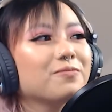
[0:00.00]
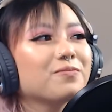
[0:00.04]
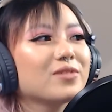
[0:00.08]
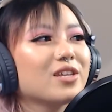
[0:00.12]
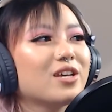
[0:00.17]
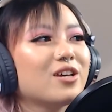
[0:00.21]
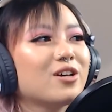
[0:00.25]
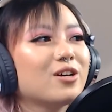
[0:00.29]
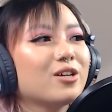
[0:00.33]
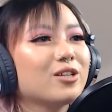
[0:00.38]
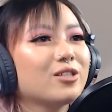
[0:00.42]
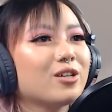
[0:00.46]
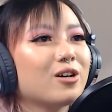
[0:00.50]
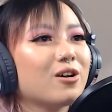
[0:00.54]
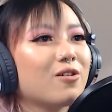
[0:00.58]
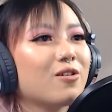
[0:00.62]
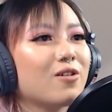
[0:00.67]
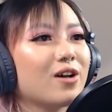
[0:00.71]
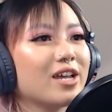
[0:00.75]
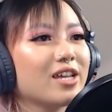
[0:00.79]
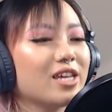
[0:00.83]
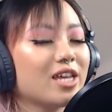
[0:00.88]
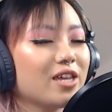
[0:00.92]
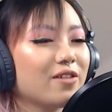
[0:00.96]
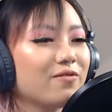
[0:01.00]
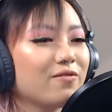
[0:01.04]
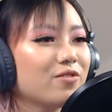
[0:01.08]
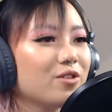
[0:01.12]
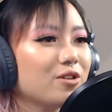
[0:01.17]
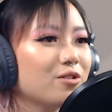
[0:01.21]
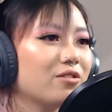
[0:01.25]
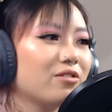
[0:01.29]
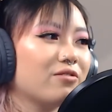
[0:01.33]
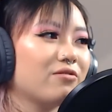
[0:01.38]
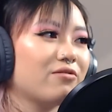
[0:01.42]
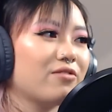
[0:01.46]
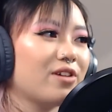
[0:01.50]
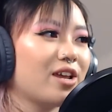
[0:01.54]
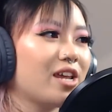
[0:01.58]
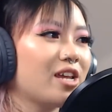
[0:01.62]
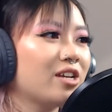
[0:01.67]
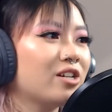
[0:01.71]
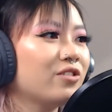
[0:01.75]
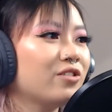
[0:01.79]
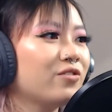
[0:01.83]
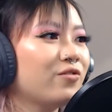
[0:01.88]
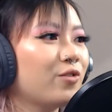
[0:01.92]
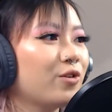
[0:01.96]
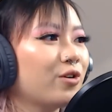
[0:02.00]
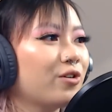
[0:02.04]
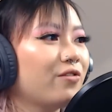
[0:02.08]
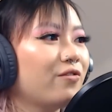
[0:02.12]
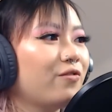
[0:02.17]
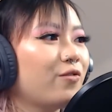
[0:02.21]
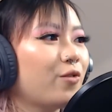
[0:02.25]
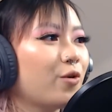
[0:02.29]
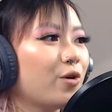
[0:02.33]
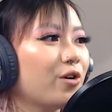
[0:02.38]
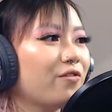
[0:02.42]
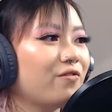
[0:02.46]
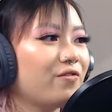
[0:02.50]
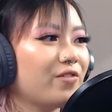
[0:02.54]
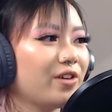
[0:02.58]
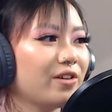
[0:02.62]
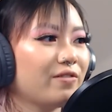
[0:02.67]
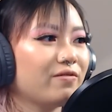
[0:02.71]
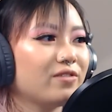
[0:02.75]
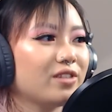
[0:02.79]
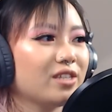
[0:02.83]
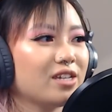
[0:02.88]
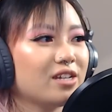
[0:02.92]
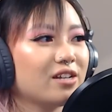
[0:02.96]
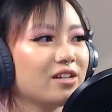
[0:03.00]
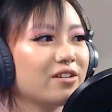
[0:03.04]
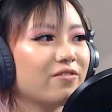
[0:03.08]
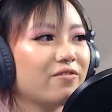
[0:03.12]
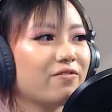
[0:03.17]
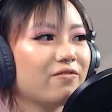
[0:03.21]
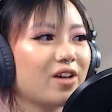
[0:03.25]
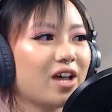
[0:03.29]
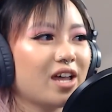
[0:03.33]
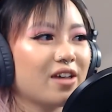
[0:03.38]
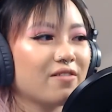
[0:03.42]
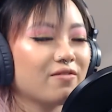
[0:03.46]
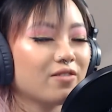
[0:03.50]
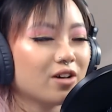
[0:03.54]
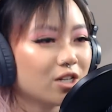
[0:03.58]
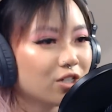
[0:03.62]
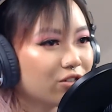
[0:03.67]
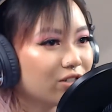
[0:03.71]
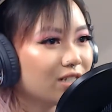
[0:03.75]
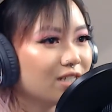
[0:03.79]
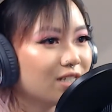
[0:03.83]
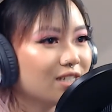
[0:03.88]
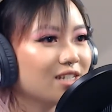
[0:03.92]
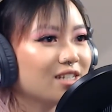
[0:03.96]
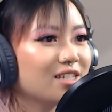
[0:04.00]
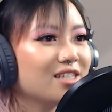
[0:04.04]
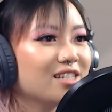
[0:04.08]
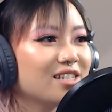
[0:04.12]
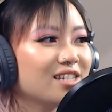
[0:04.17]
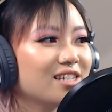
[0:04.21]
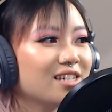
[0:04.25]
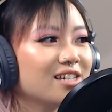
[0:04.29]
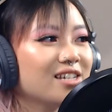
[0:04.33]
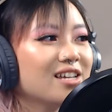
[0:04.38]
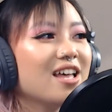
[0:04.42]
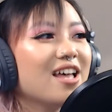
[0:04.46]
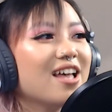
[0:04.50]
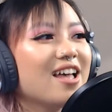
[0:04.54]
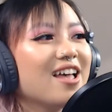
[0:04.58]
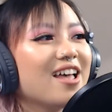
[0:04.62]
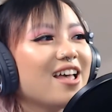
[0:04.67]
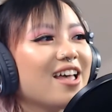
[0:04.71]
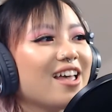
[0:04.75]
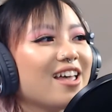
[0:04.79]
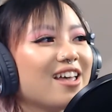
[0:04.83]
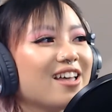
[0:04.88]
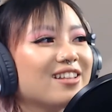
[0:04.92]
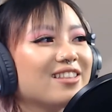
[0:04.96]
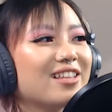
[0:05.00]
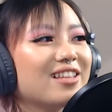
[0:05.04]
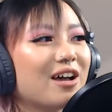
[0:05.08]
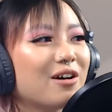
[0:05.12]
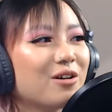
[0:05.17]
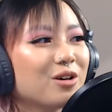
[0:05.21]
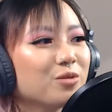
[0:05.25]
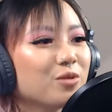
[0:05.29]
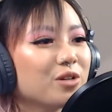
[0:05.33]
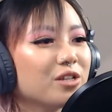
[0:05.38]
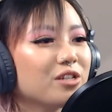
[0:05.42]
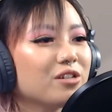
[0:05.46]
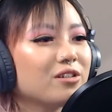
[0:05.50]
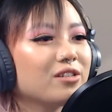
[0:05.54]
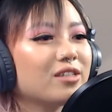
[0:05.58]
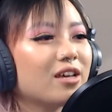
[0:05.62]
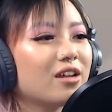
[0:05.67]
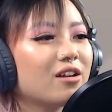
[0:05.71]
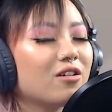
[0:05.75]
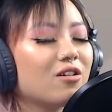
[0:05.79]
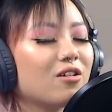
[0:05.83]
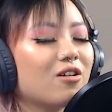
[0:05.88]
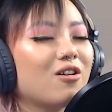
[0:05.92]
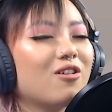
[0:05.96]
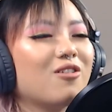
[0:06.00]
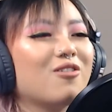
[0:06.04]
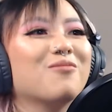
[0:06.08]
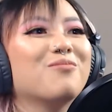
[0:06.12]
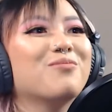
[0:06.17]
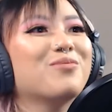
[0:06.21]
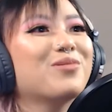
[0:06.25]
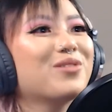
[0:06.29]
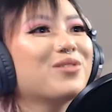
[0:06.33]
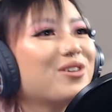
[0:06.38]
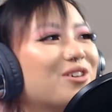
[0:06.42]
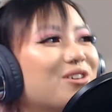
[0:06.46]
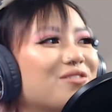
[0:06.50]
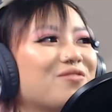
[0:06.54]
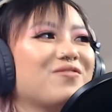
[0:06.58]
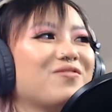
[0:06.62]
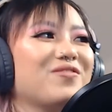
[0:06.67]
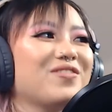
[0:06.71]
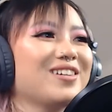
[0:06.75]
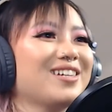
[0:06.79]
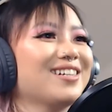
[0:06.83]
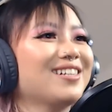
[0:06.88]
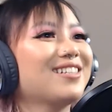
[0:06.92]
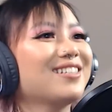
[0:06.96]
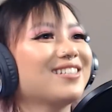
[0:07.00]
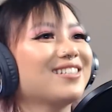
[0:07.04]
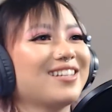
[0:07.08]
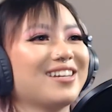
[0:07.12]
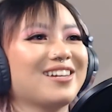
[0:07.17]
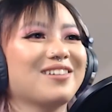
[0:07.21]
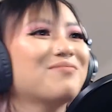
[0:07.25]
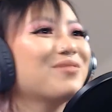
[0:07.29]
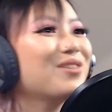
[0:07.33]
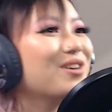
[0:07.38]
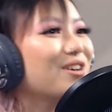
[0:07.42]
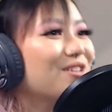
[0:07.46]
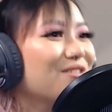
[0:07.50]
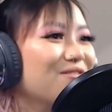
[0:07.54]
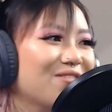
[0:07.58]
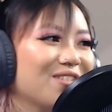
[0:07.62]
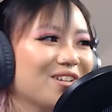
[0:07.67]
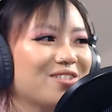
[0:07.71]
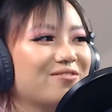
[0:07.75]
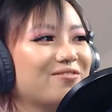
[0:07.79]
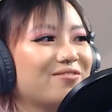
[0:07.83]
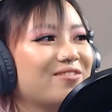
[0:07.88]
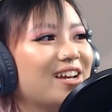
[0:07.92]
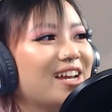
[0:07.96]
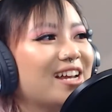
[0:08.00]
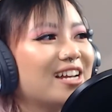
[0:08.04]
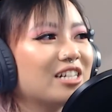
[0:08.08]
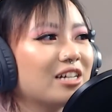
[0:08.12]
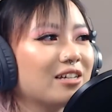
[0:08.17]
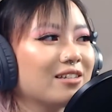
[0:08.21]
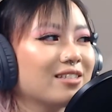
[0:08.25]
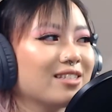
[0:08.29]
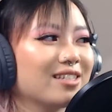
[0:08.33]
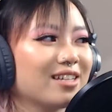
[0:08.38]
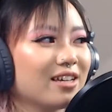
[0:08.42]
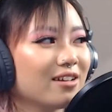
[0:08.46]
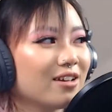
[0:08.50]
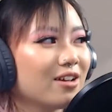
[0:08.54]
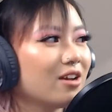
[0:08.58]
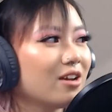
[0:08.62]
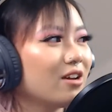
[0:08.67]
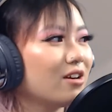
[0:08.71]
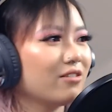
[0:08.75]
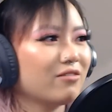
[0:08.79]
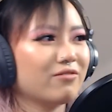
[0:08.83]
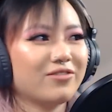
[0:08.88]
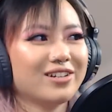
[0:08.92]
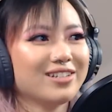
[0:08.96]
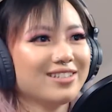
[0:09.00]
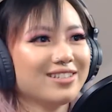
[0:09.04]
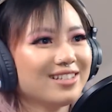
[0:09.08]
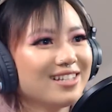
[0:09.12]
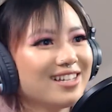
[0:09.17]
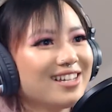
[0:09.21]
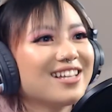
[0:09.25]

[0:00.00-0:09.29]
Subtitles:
So I gave you the range for 450 to 500 cc. Mm-hmm. And that was when you said, oh, perfect, perfect range. I was like, really?